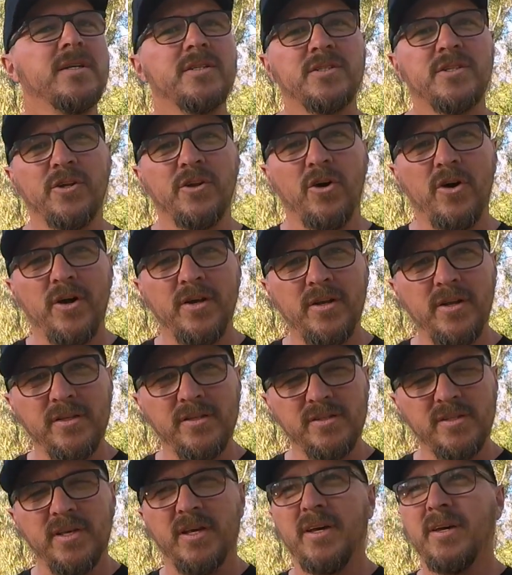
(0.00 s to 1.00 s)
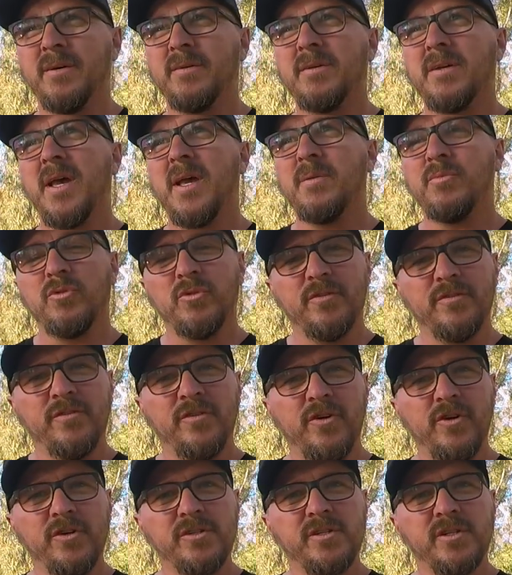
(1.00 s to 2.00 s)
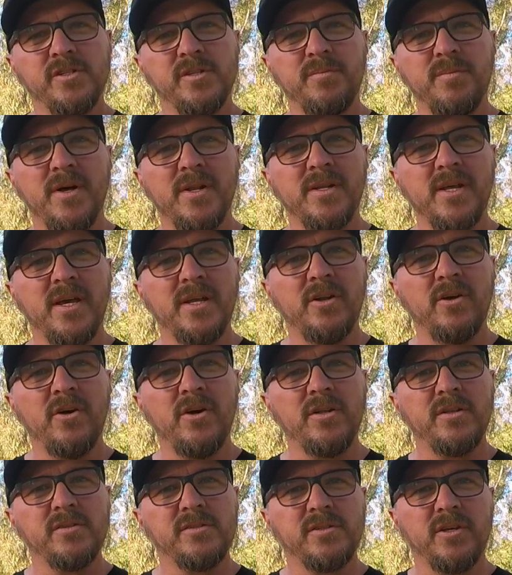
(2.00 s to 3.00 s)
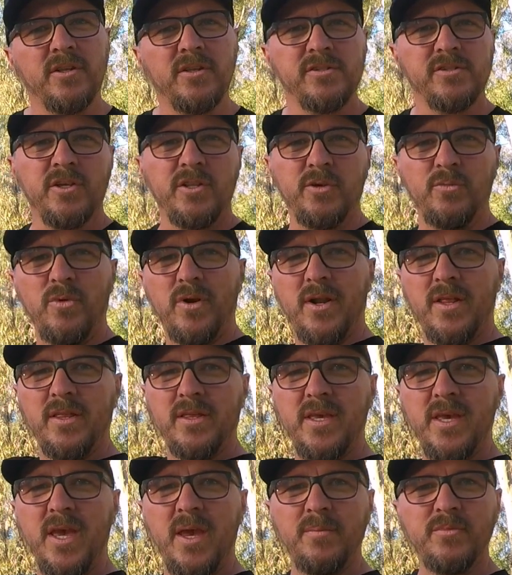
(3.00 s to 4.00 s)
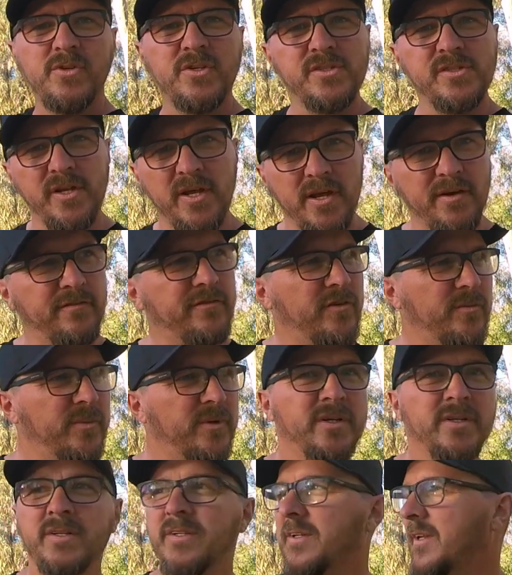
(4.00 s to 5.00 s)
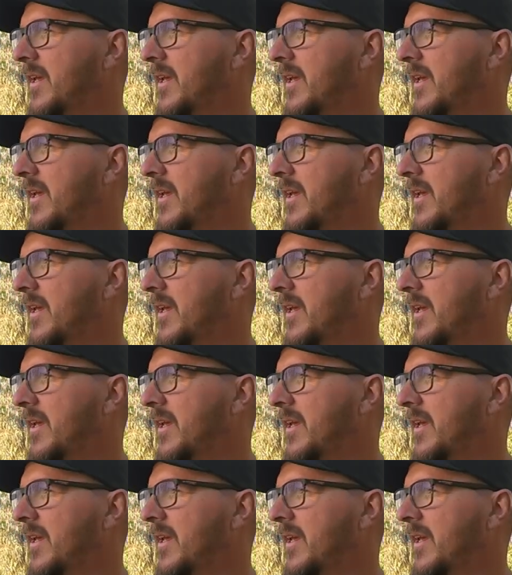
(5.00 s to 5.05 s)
Tonight it's April the 1st, it's a Monday night, so there's only one other camp just down from me.